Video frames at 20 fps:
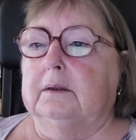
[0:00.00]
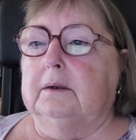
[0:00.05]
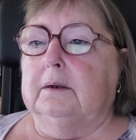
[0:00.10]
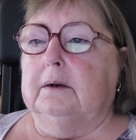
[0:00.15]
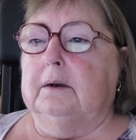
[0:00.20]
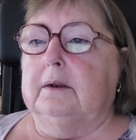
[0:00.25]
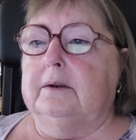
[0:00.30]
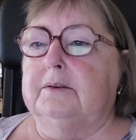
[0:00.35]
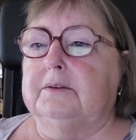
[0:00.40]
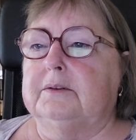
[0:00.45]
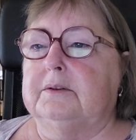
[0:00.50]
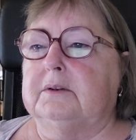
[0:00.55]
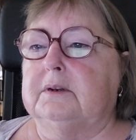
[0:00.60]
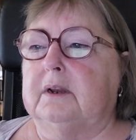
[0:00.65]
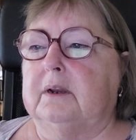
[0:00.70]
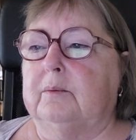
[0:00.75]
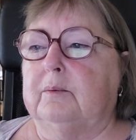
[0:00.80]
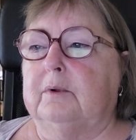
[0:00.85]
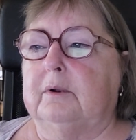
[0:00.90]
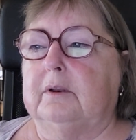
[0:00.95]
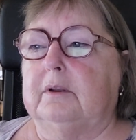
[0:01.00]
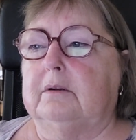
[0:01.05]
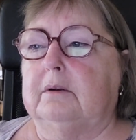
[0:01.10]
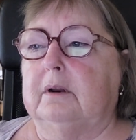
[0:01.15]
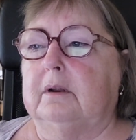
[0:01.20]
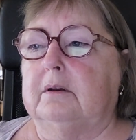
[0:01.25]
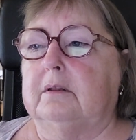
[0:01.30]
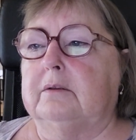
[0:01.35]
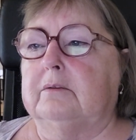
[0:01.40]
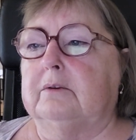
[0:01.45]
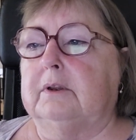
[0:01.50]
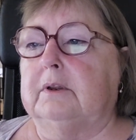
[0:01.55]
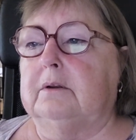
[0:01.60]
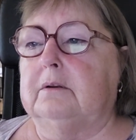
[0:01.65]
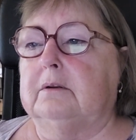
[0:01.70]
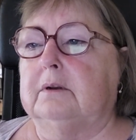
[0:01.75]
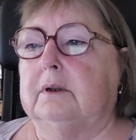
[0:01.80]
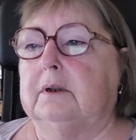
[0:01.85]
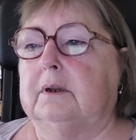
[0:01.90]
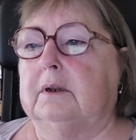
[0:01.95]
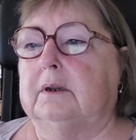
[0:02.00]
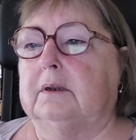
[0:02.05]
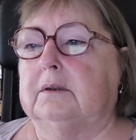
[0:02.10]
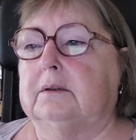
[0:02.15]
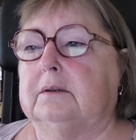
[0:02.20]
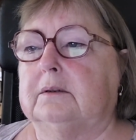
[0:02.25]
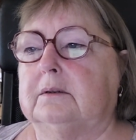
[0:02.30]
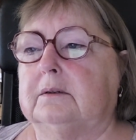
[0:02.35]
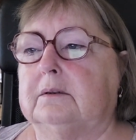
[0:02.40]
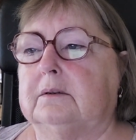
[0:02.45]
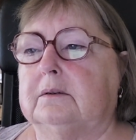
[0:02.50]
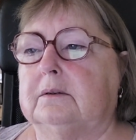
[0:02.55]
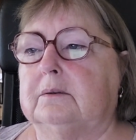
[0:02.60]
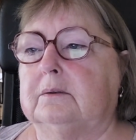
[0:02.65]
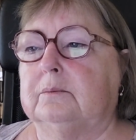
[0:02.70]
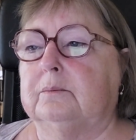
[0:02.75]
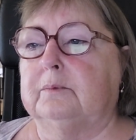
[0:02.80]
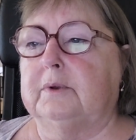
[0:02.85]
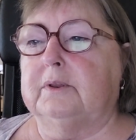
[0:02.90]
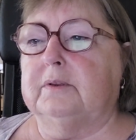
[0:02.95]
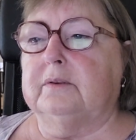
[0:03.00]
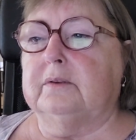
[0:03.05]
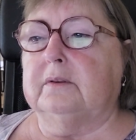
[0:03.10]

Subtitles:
Close the tap while you're lathering your hands with